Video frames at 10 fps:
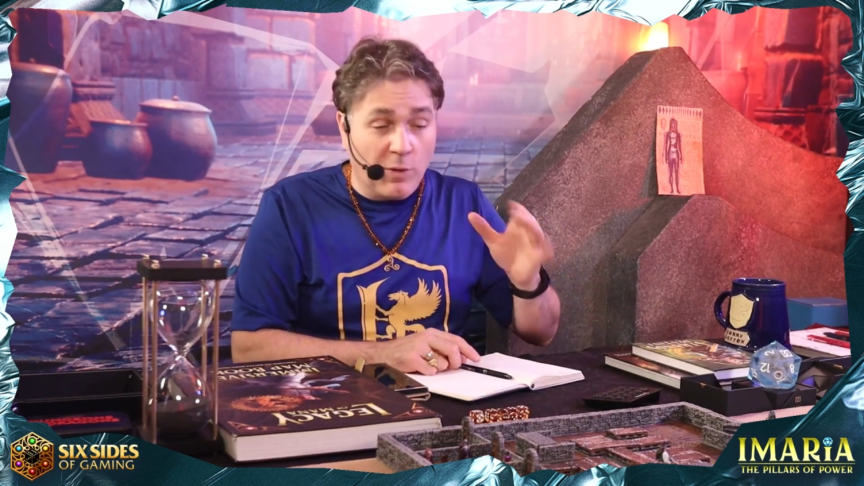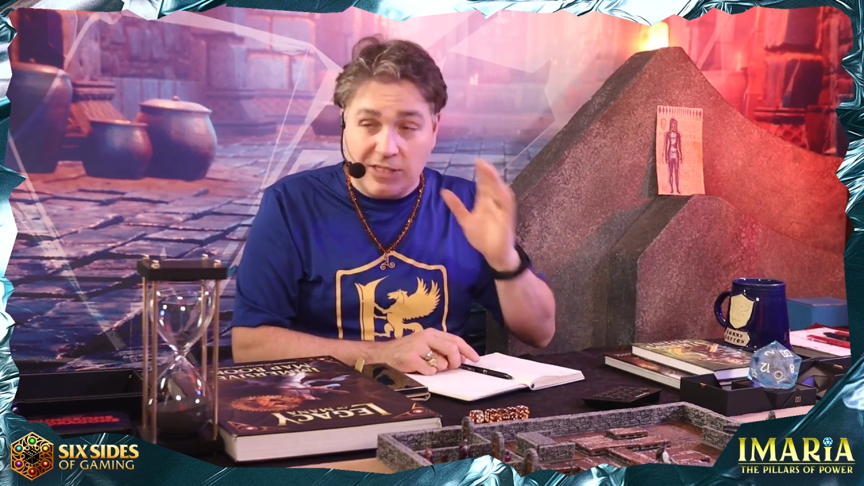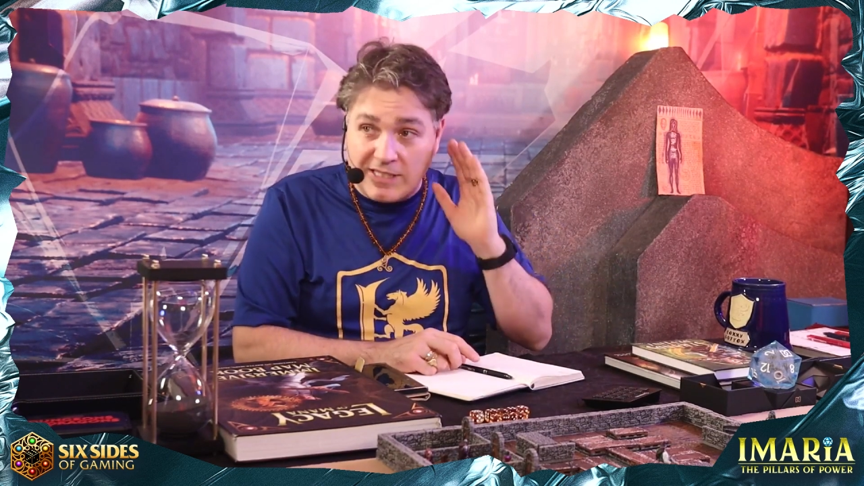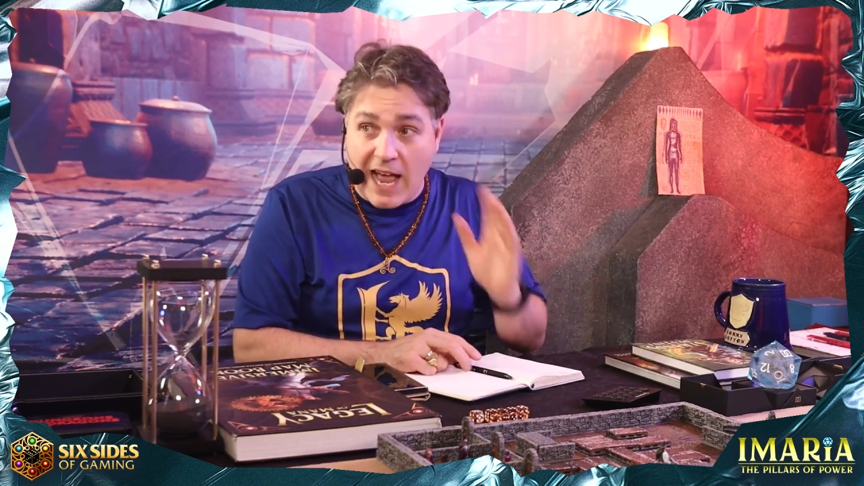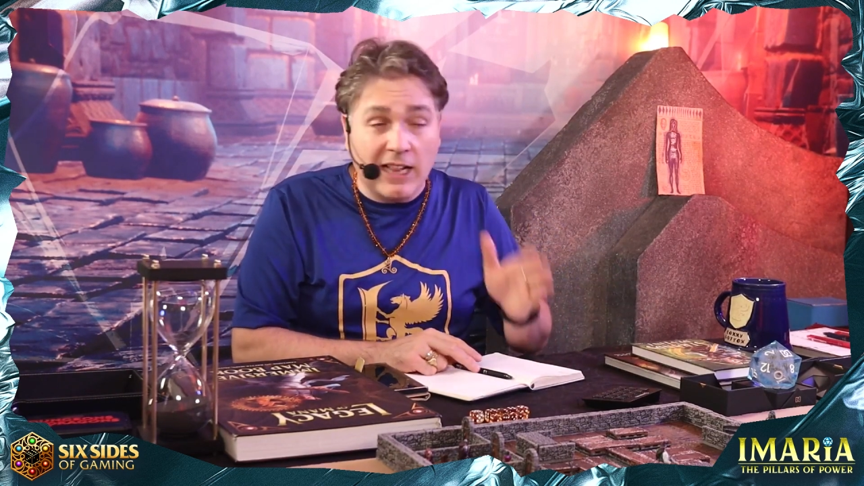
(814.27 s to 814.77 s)

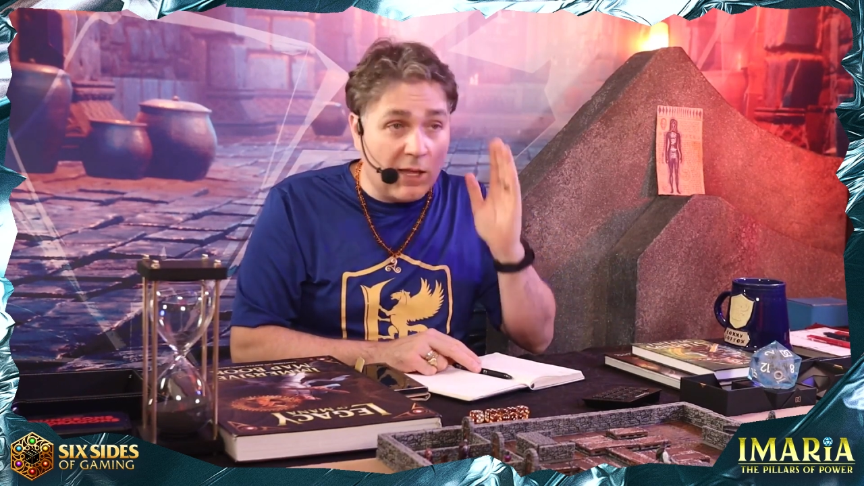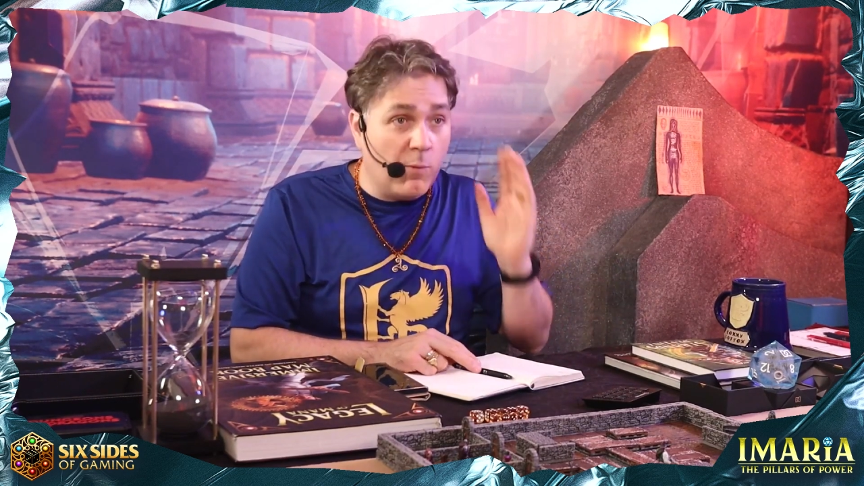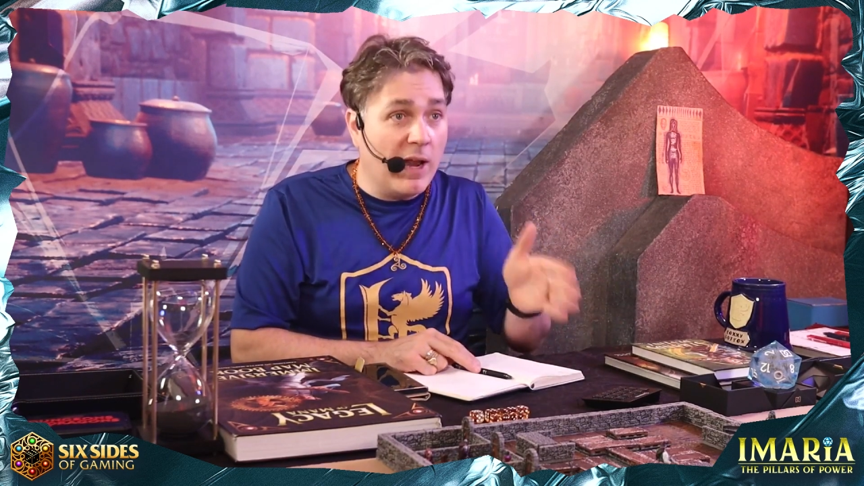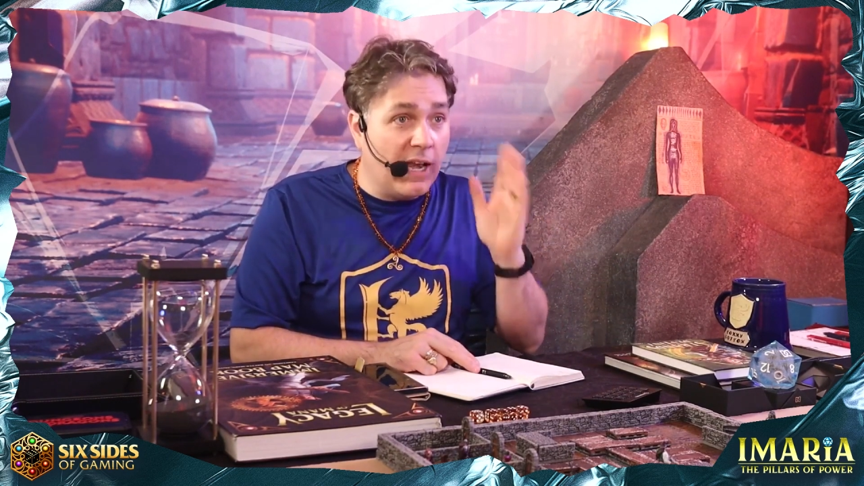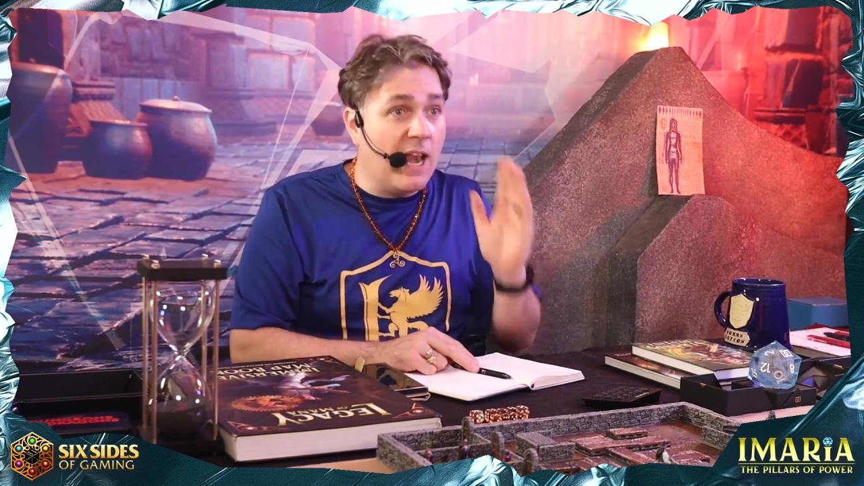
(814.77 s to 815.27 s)
exactly
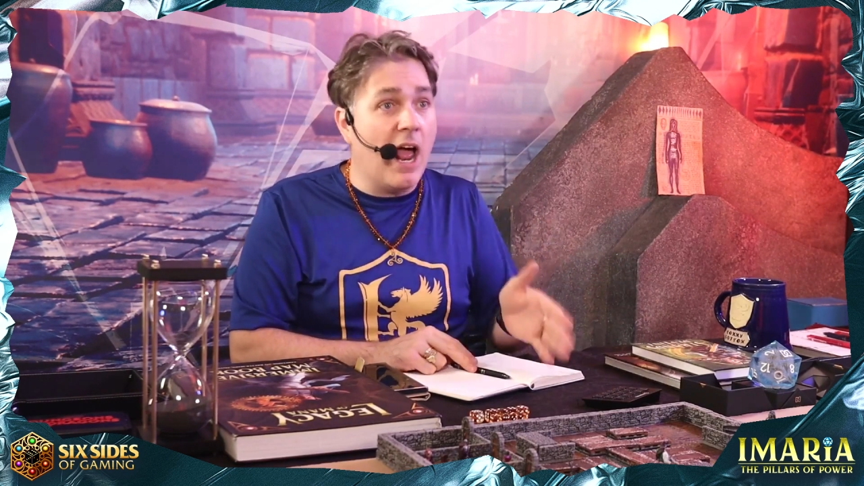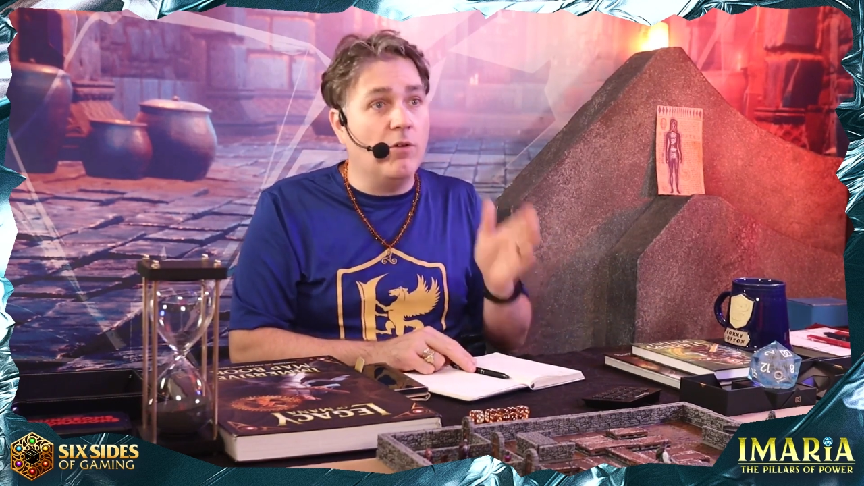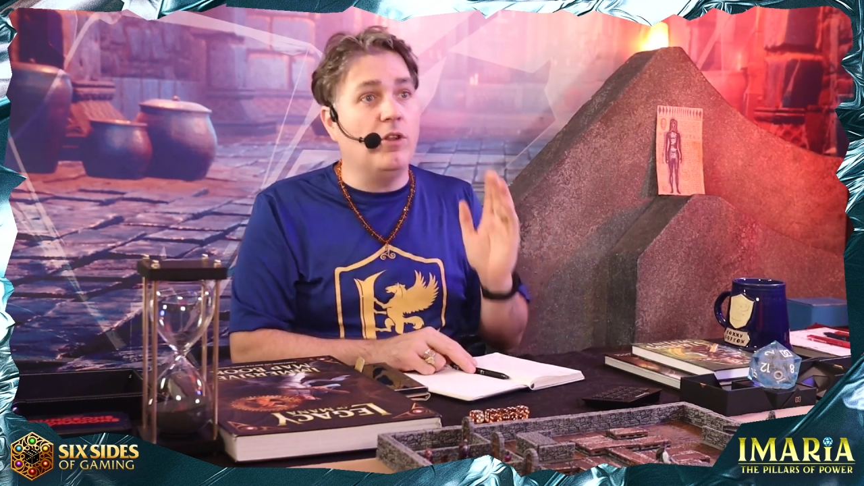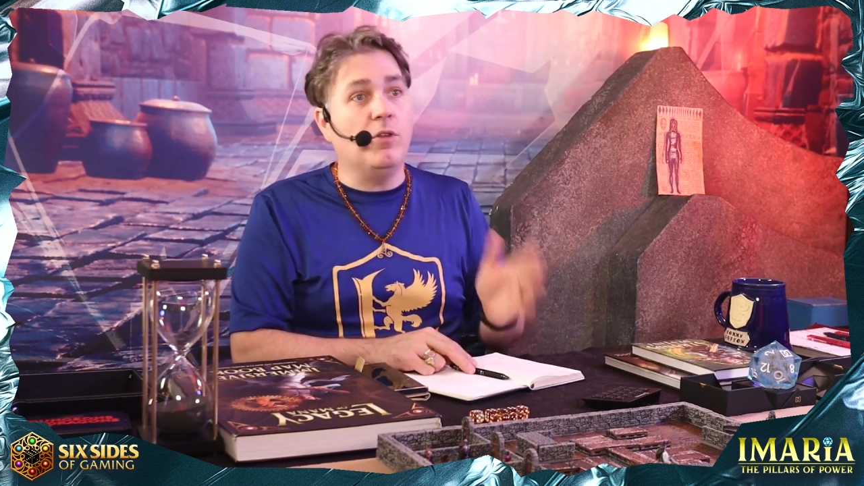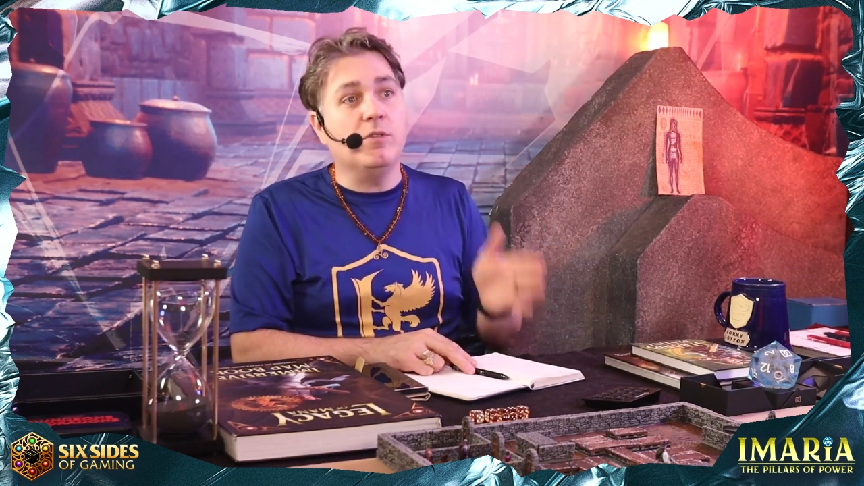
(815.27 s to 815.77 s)
when and how
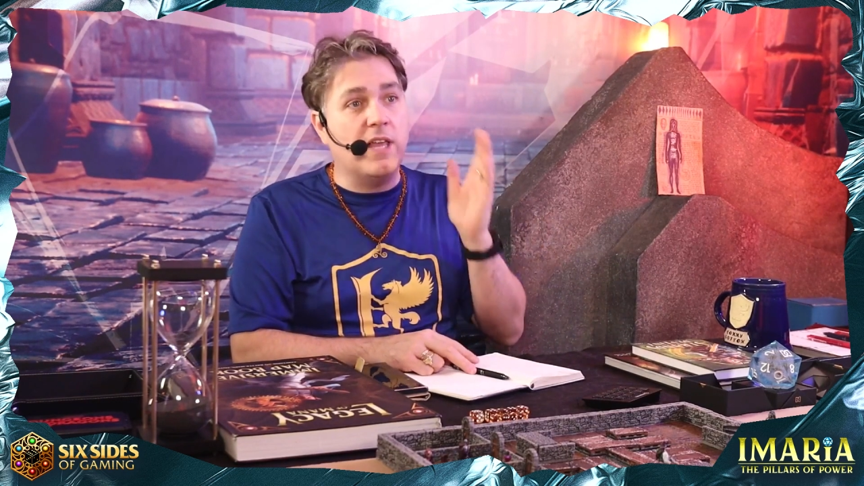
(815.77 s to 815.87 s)
how to use